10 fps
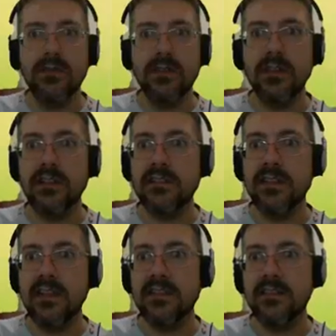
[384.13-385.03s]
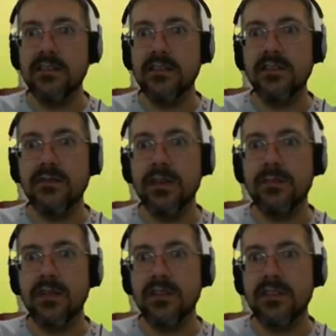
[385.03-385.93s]
let's say that this way,
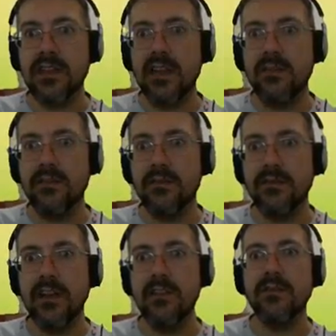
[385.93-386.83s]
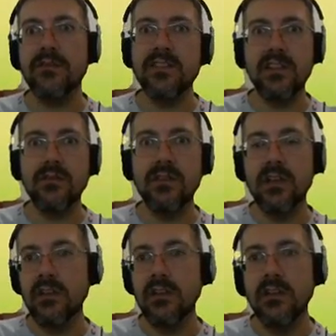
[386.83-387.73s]
because it has a value of 0
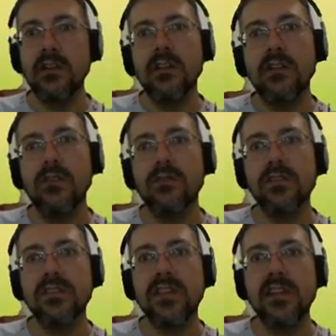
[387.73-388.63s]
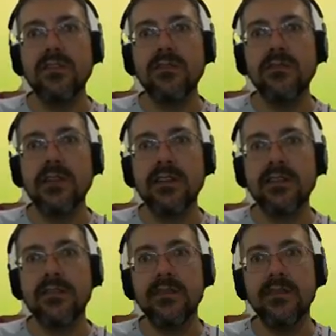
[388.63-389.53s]
on sustain 2 and
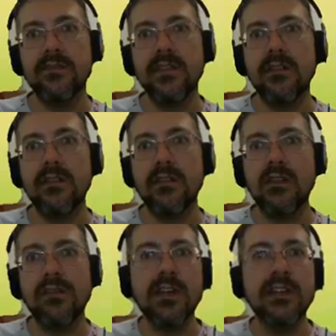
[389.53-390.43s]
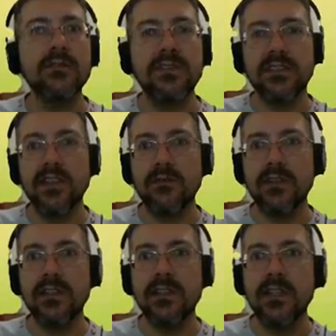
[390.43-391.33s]
a value of 1 on sustain
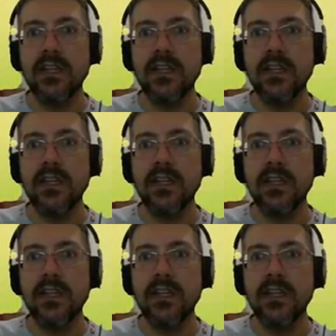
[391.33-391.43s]
1,